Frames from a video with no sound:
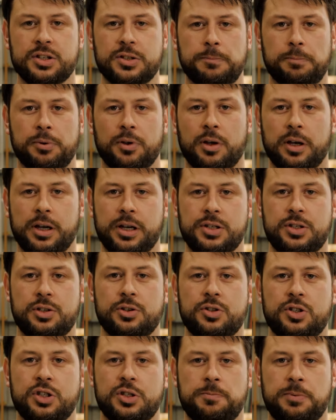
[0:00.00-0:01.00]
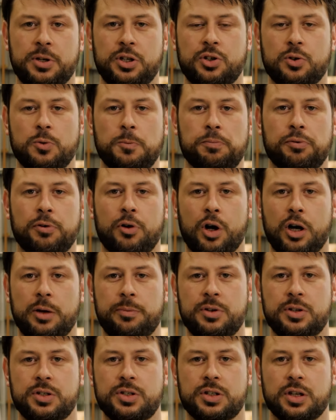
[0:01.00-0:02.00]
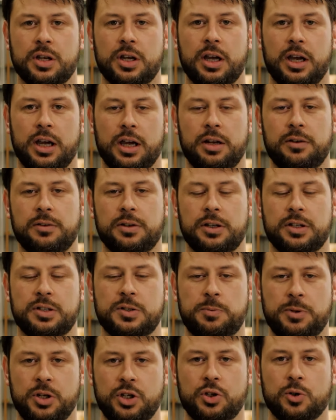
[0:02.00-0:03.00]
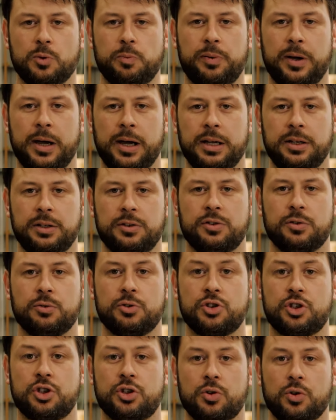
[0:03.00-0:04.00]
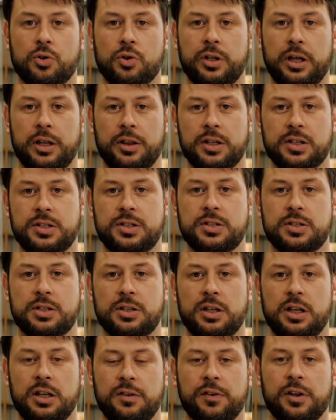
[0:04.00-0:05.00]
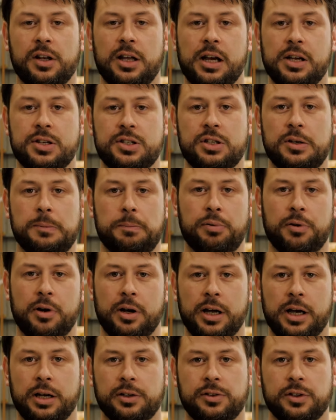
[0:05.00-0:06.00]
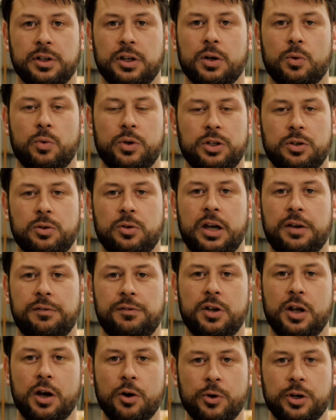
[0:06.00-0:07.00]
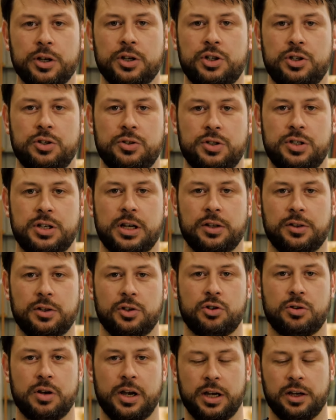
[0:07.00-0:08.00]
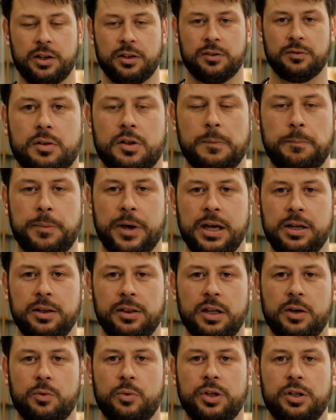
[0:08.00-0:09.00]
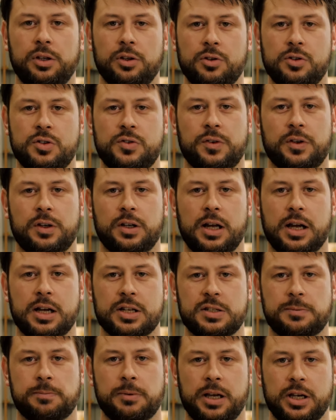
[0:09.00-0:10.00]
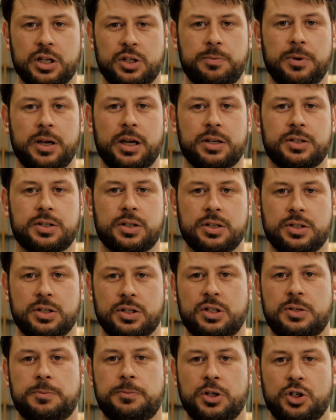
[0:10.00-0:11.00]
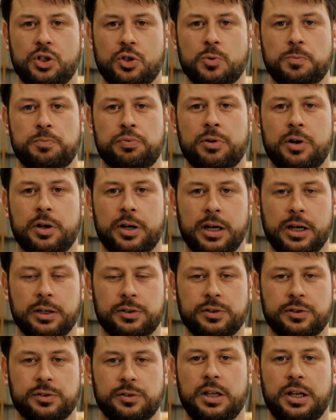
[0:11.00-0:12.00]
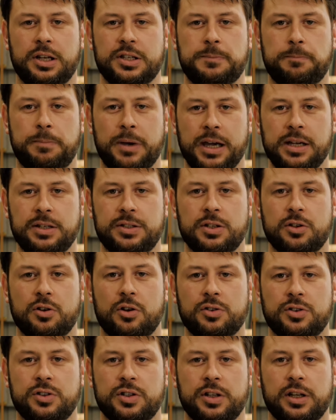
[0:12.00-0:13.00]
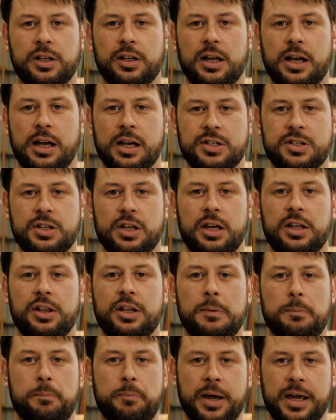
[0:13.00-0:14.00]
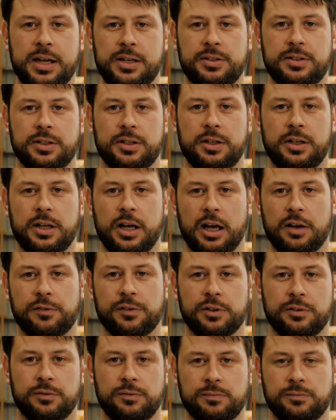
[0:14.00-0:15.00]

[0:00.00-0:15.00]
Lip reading: suppliers use special primers and special paint to ensure that this is an everlasting product where you'll have no issues down the track. The paint that we use for glass splashbacks is a special product that is painted onto the glass and then baked in an oven.